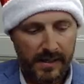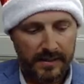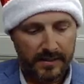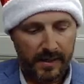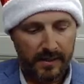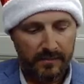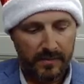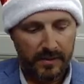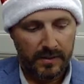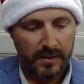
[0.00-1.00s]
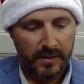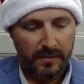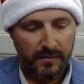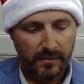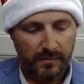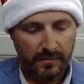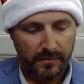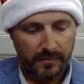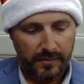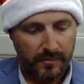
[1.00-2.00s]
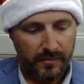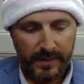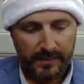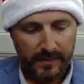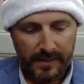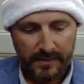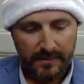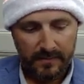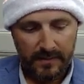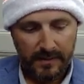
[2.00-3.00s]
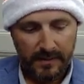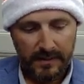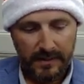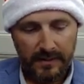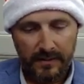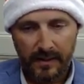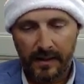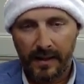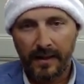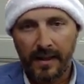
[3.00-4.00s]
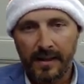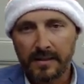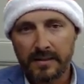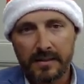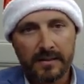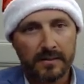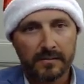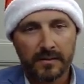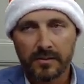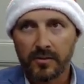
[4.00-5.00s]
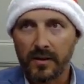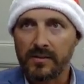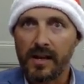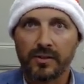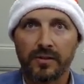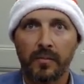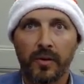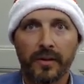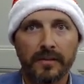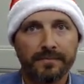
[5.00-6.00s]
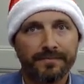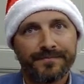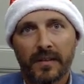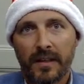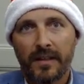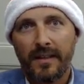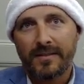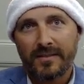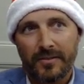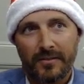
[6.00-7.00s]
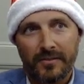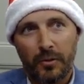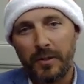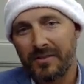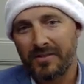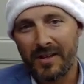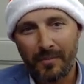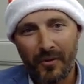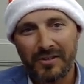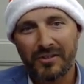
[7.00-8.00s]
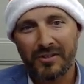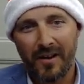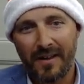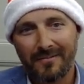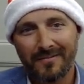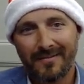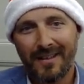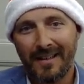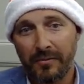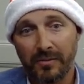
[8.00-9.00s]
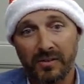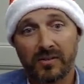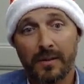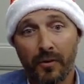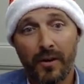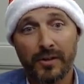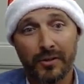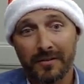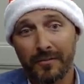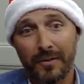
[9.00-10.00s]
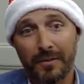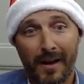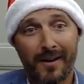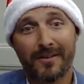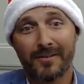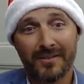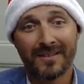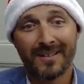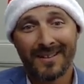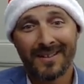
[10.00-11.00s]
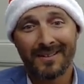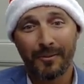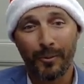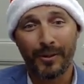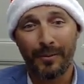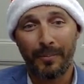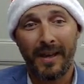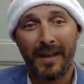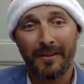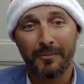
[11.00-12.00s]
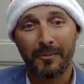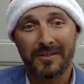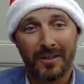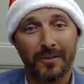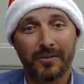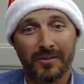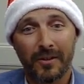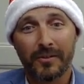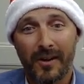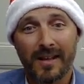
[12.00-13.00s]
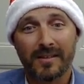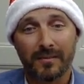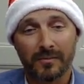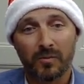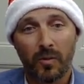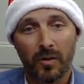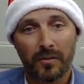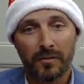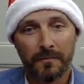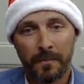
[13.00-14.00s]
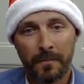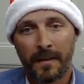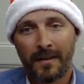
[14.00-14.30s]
Yeah, it's kind of with respect to that any of the A and D, the, the transaction market, it's there's always a separation, right? and there was a separation of what buyers were willing to pay and what sellers thought their asset was worth.